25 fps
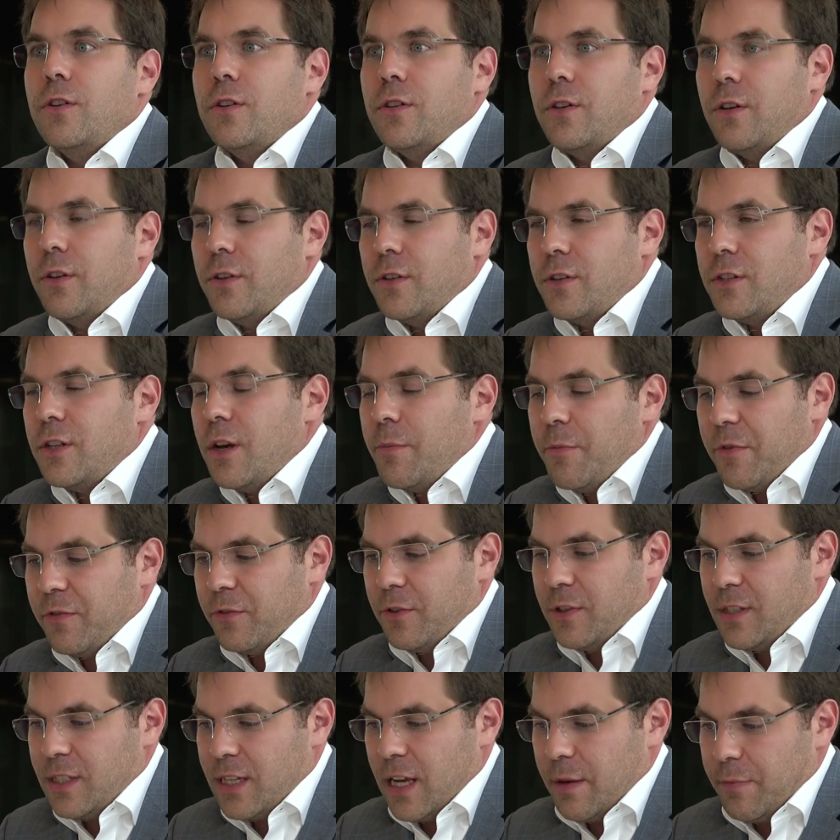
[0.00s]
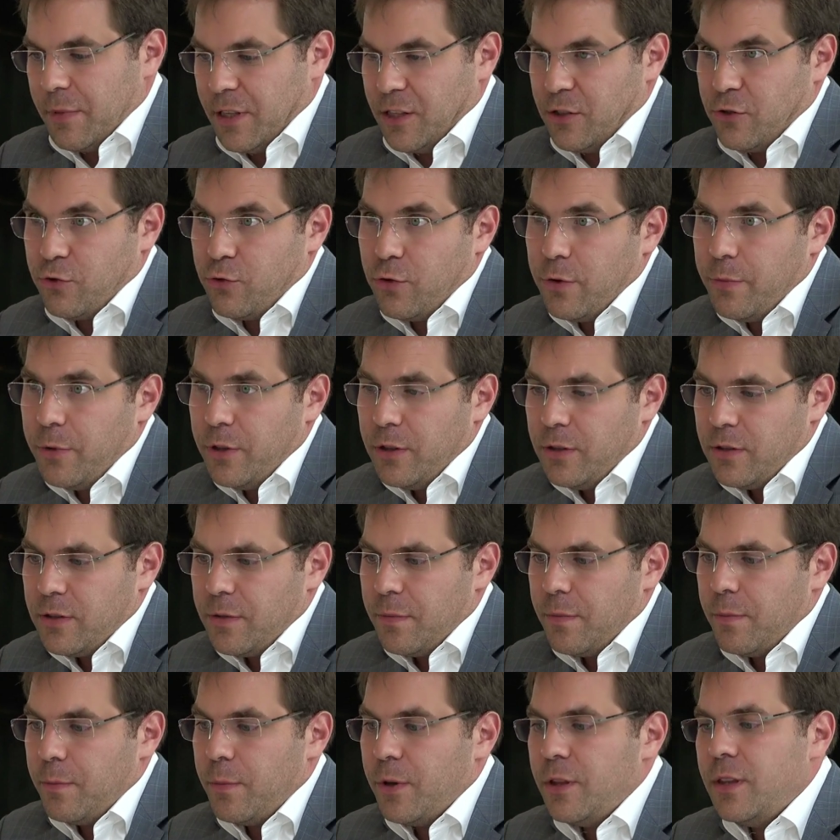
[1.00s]
uh, some of the same instruments,
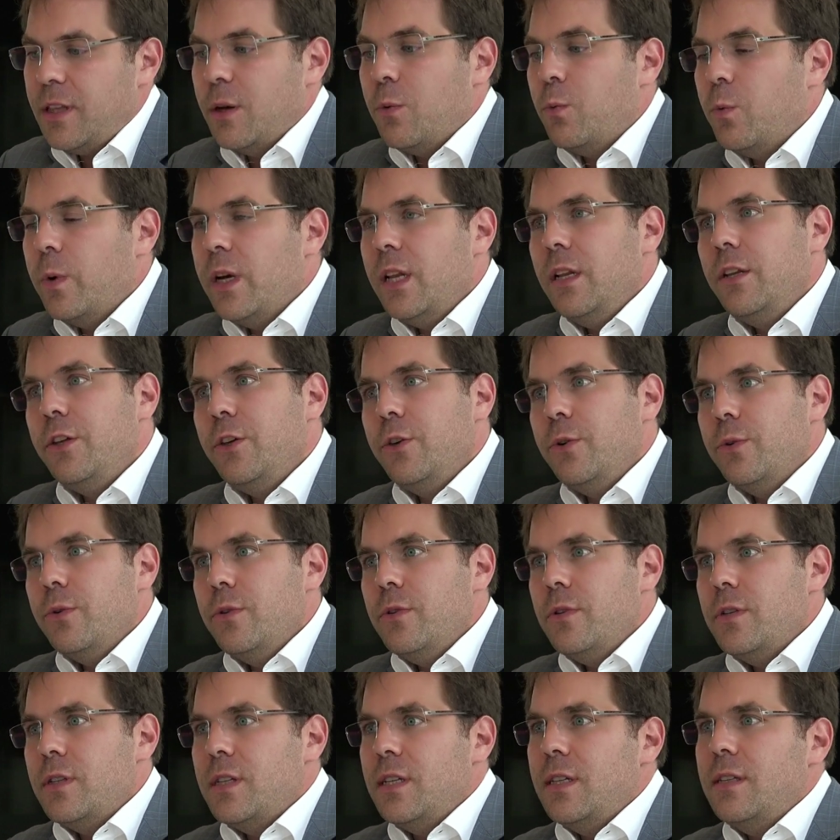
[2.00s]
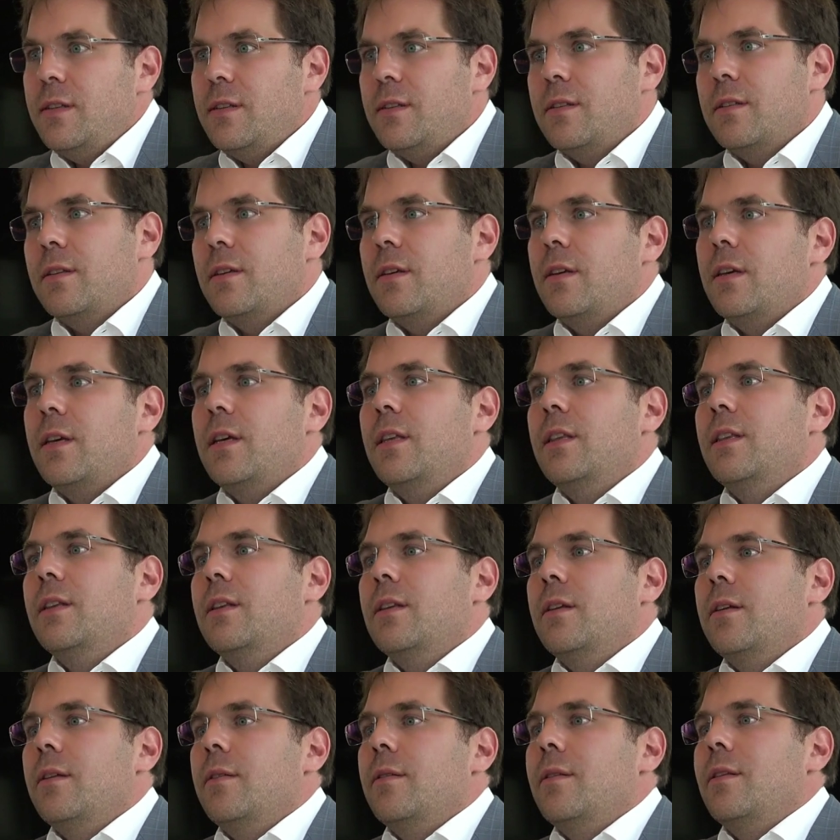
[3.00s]
but they will use it
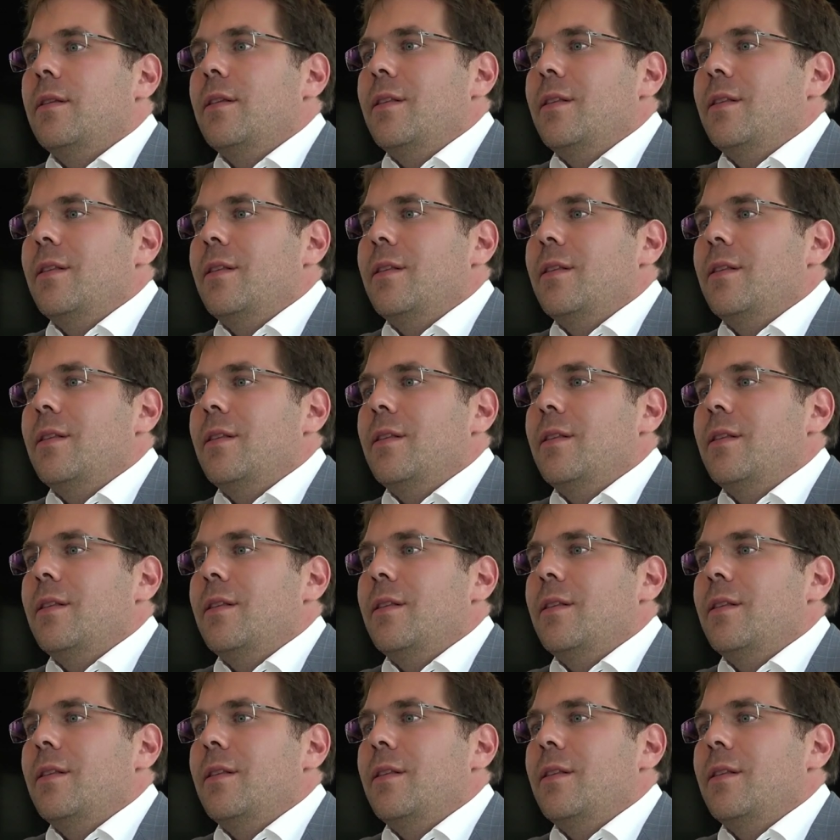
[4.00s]
in